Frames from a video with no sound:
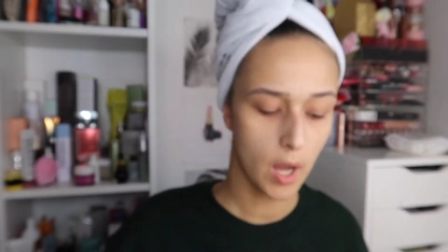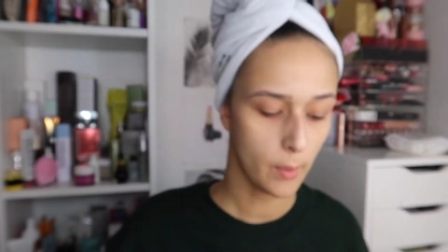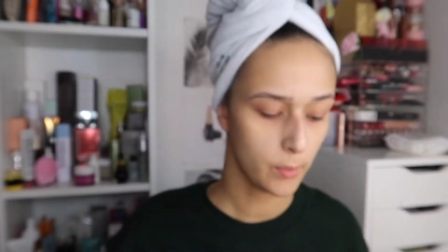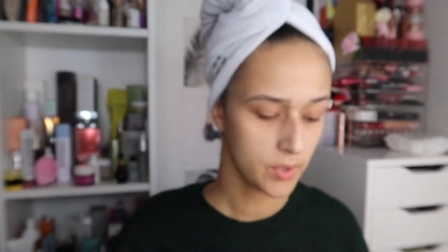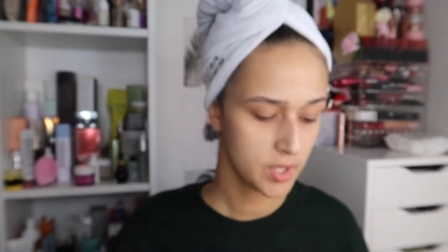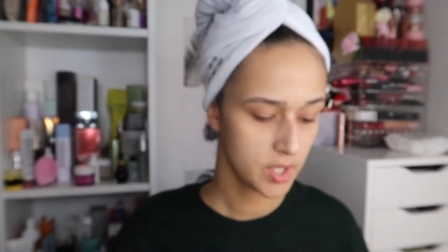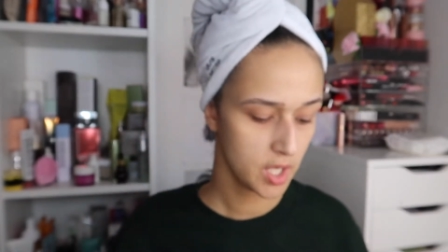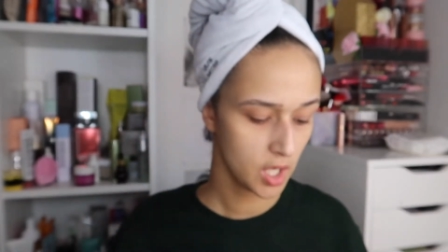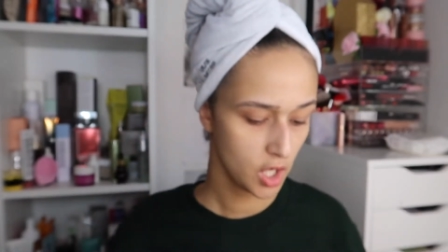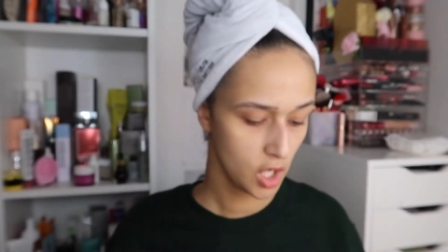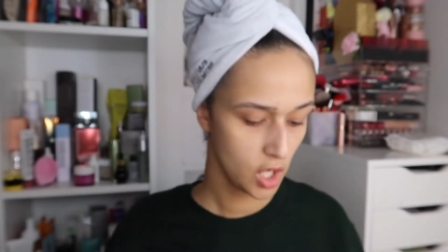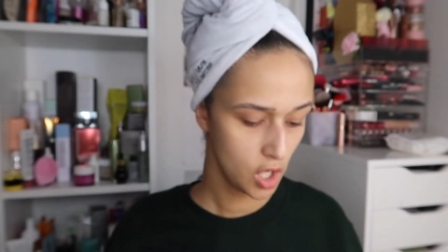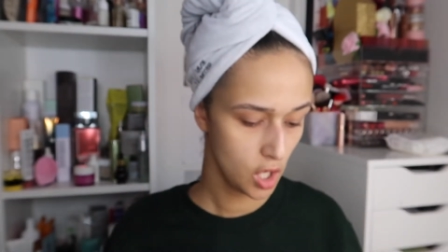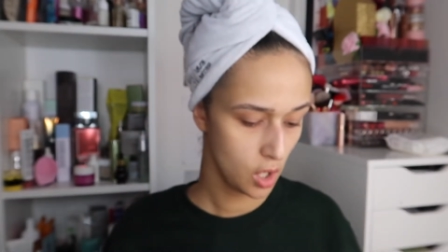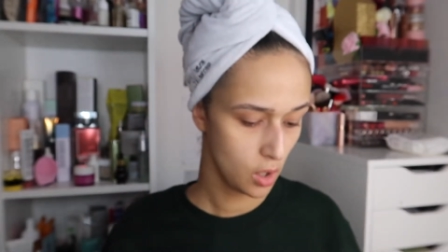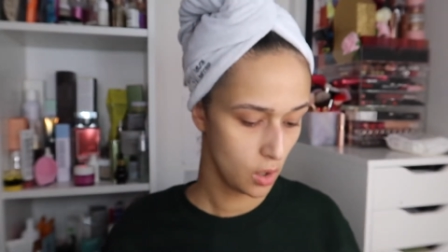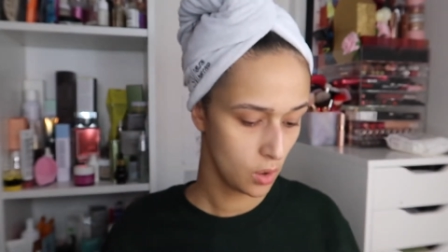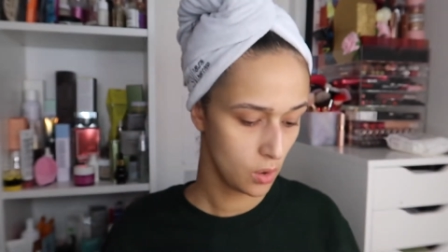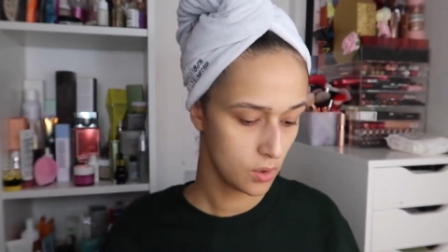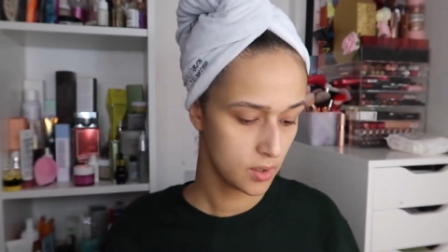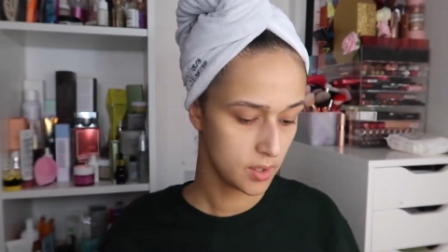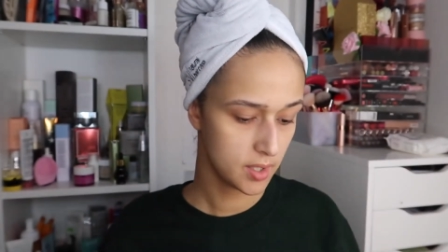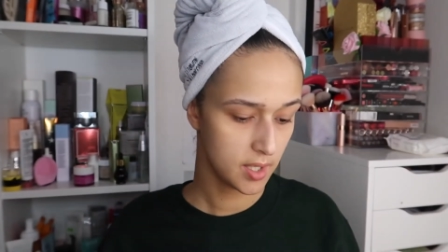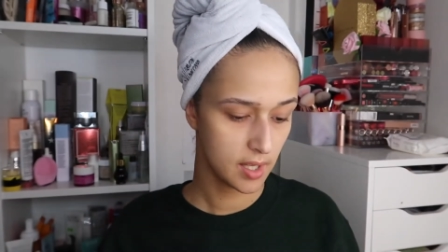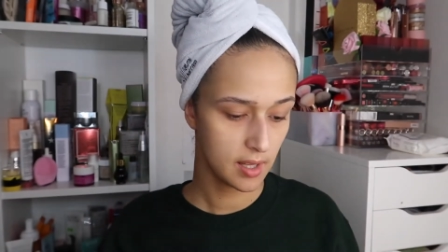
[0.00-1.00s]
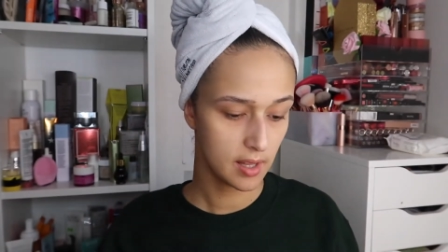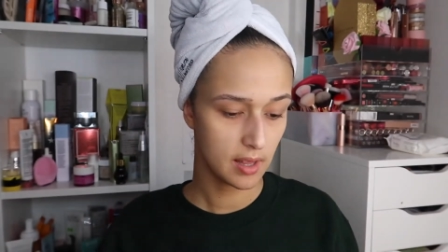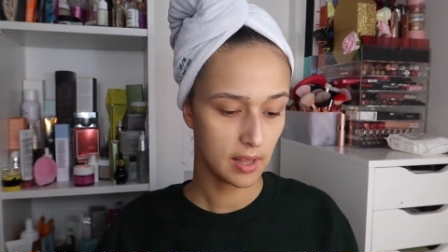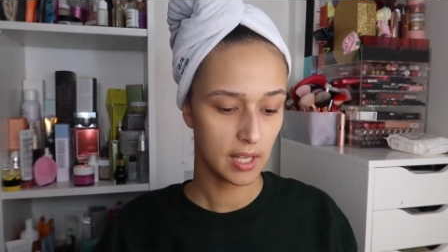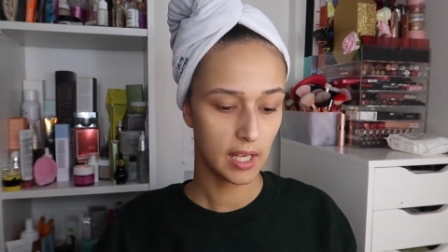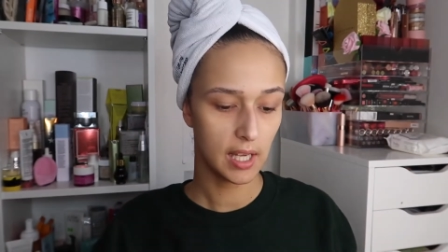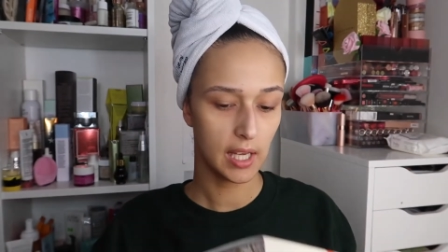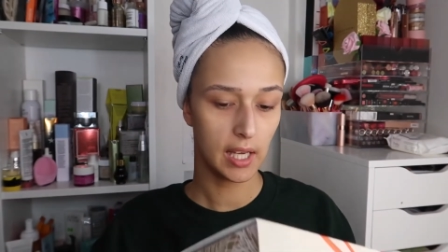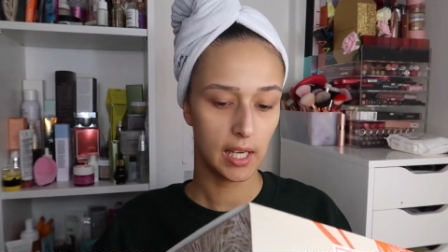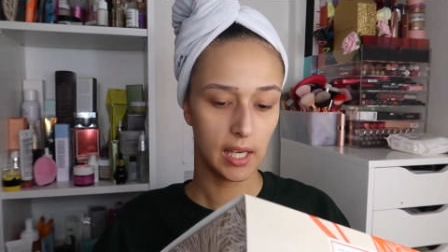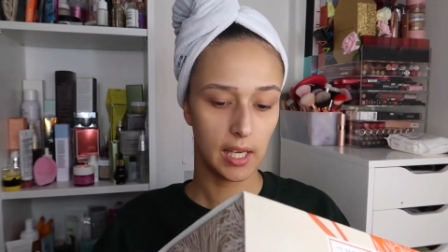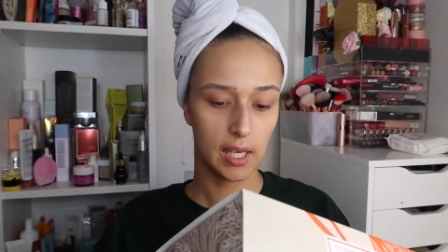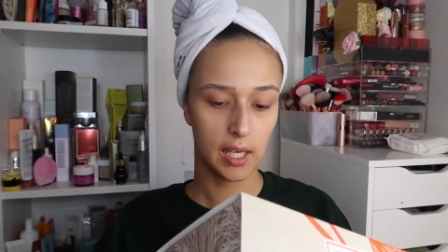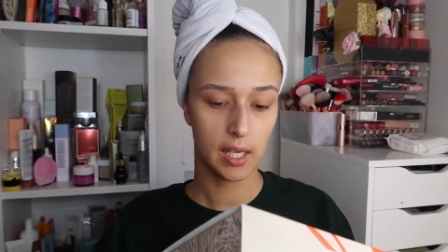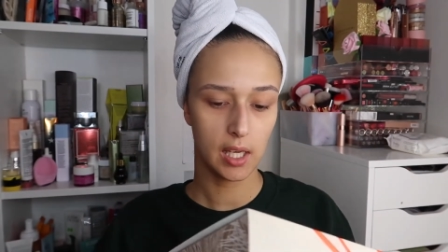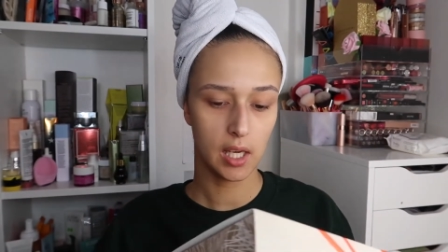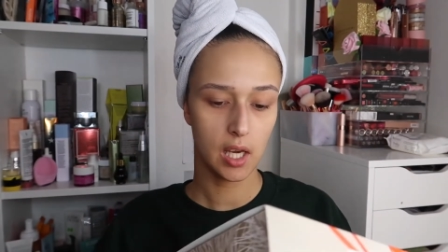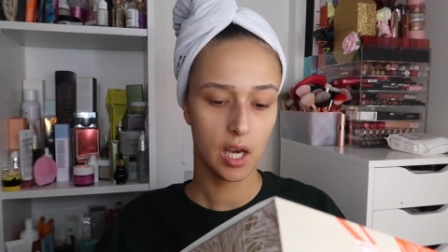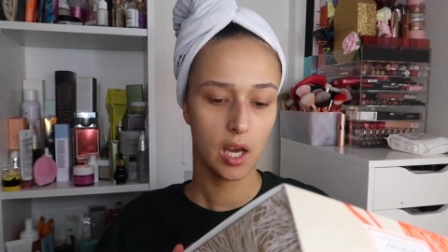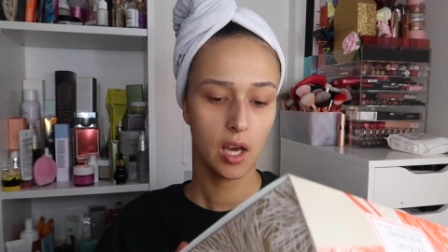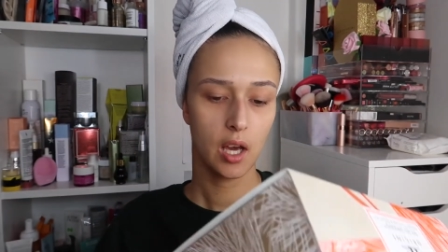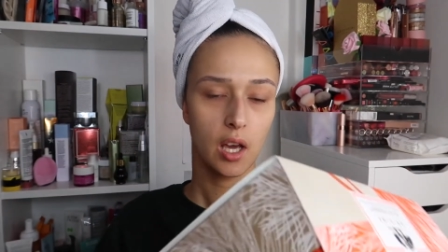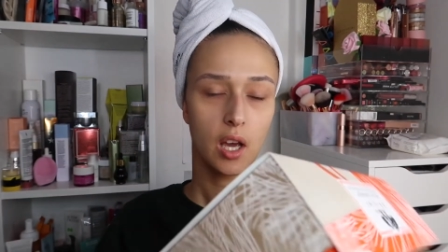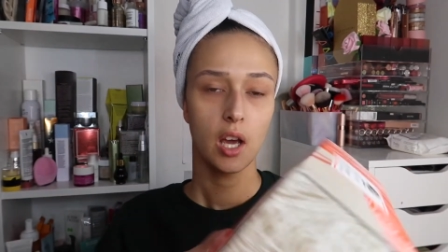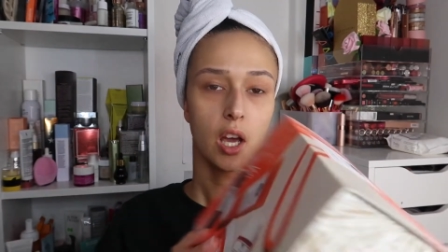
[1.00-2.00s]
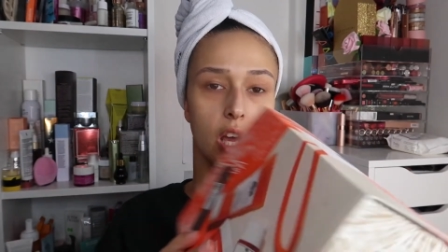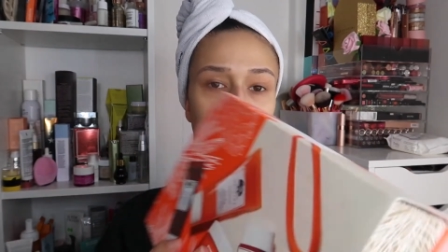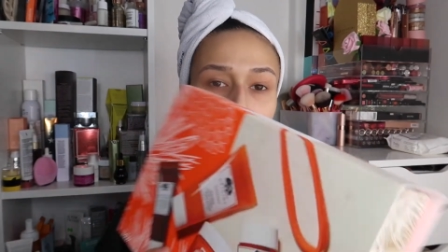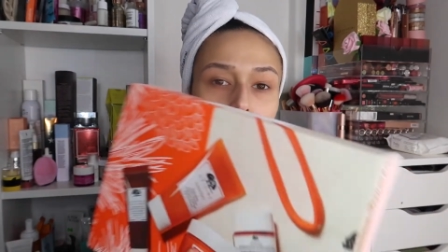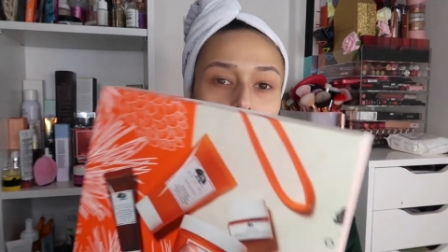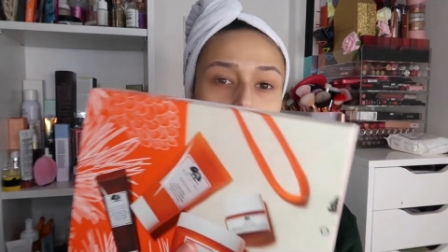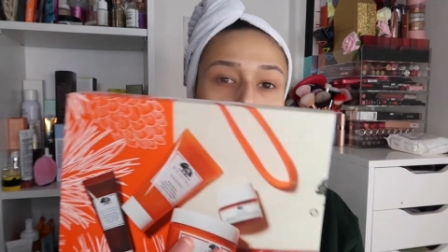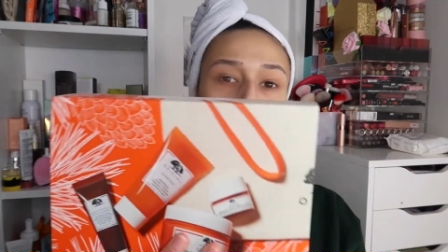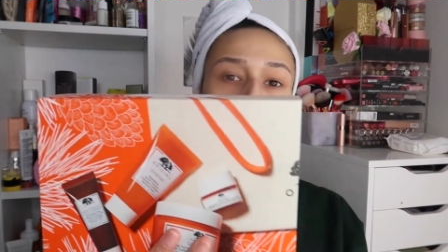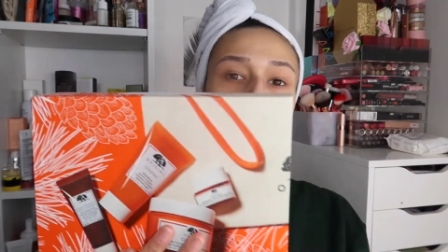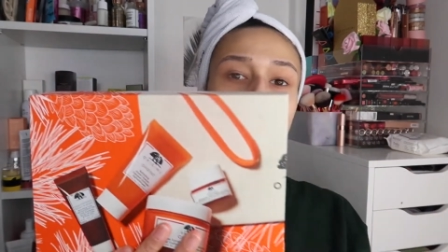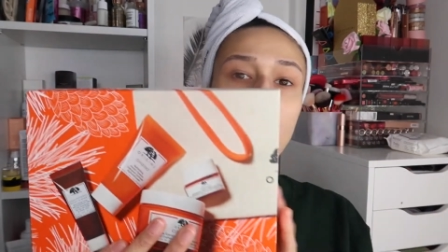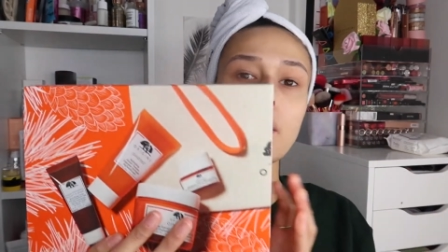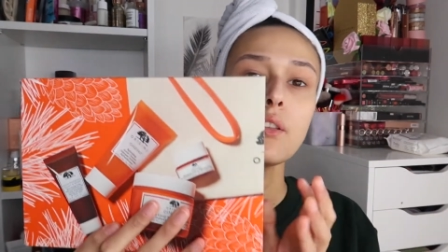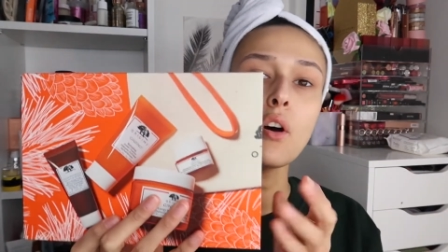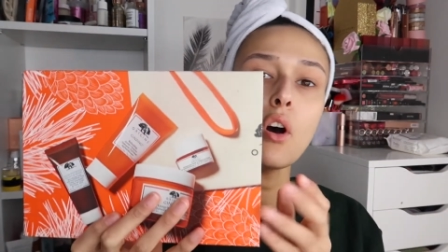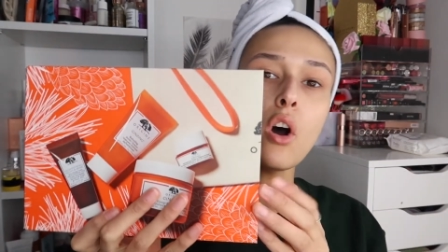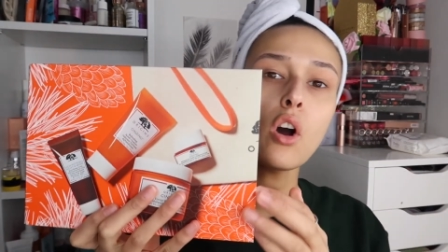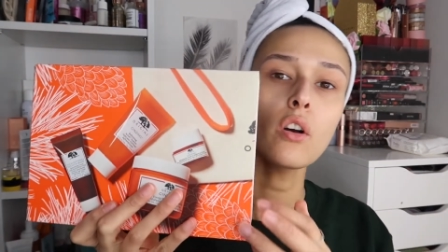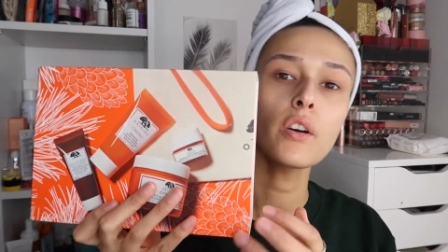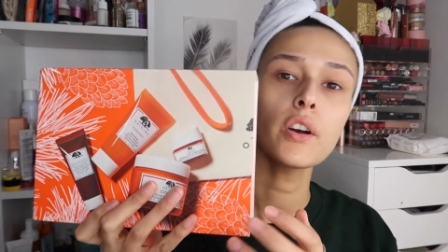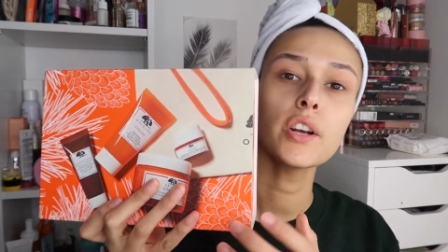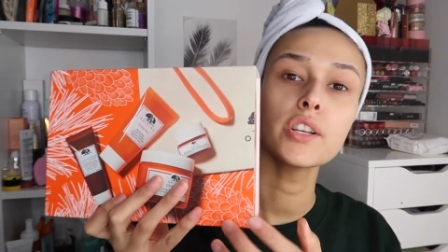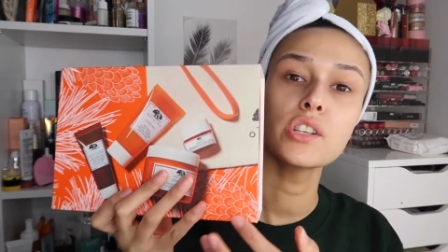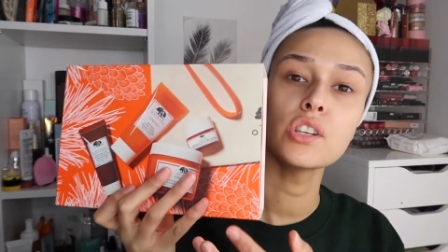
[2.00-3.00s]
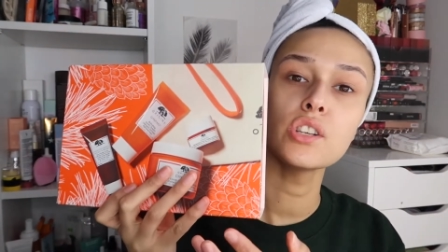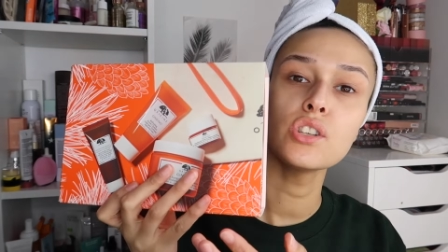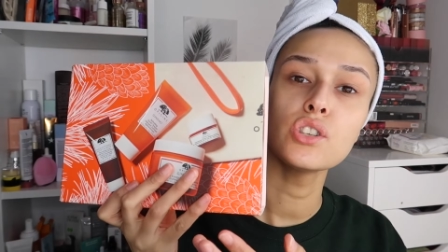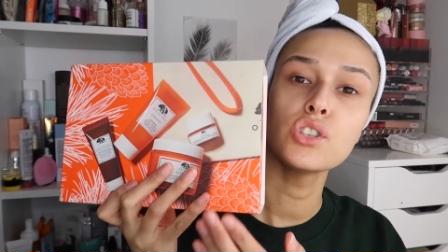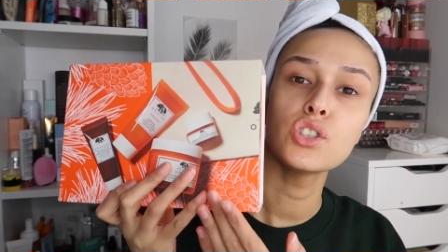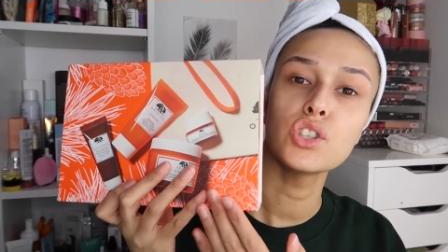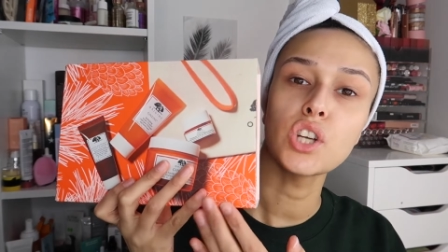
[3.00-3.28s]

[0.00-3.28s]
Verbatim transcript: I was going to use the you know the Origins